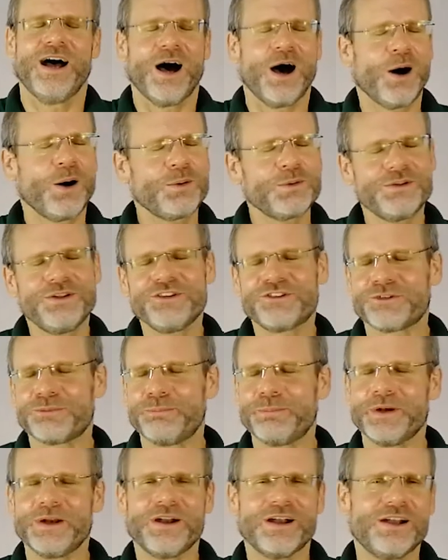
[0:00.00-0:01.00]
Holy
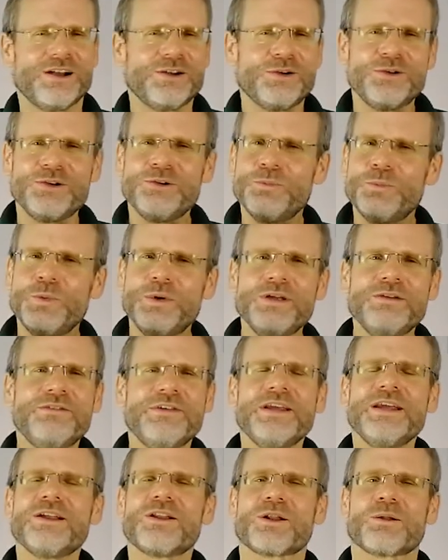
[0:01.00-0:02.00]
Spirit,
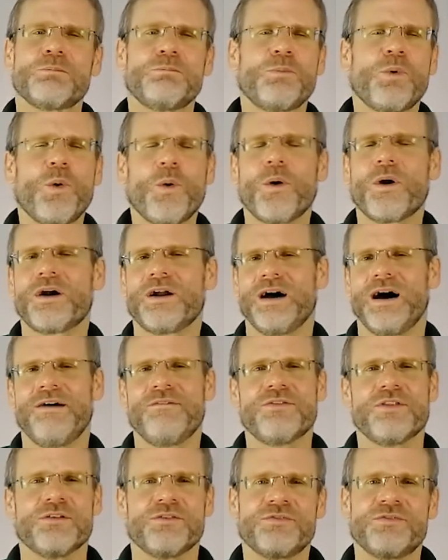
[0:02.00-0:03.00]
reveal more
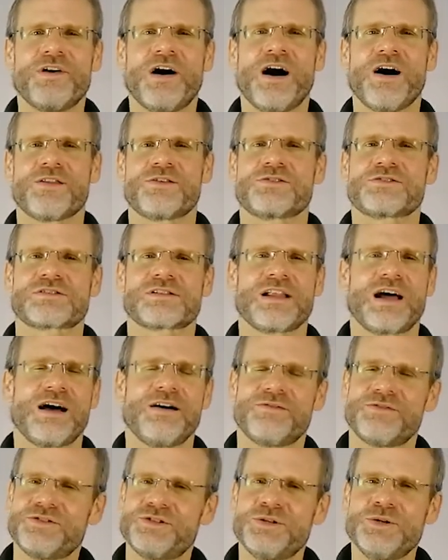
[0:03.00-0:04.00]
of the Father's
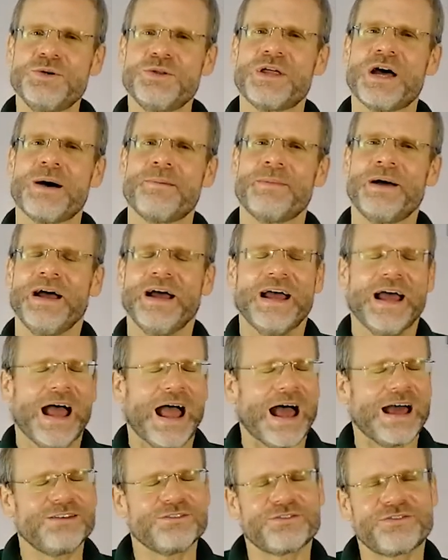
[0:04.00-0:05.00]
love to them
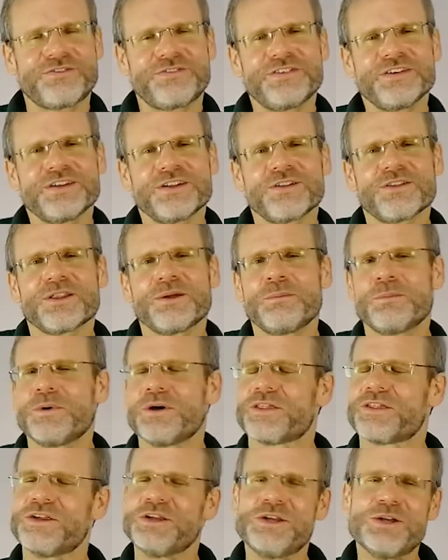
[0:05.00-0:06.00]
and fill them
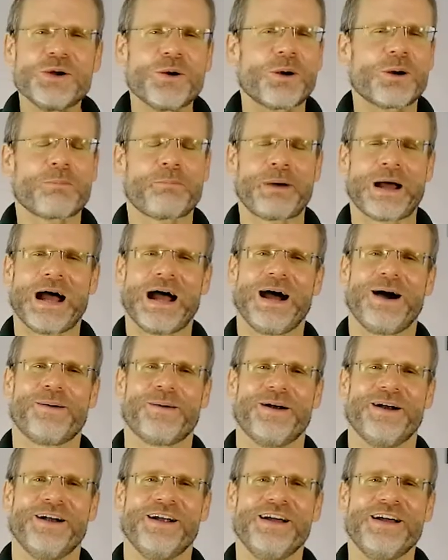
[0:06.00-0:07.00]
with your
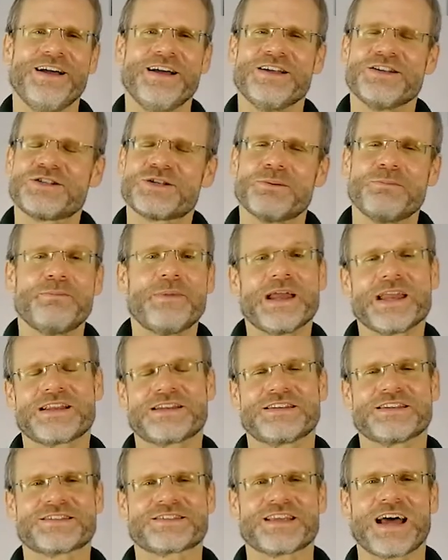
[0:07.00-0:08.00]
power to make
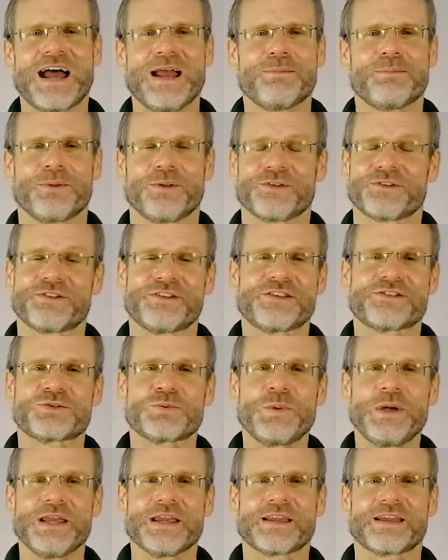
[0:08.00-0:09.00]
disciples this
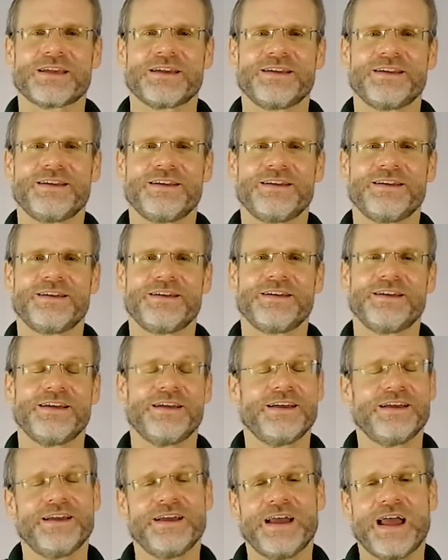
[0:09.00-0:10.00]
week.
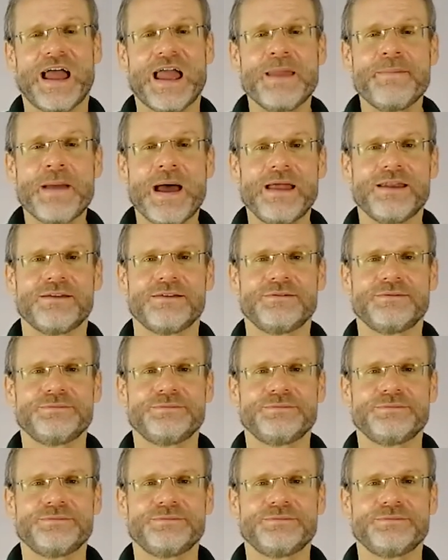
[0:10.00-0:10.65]
Amen.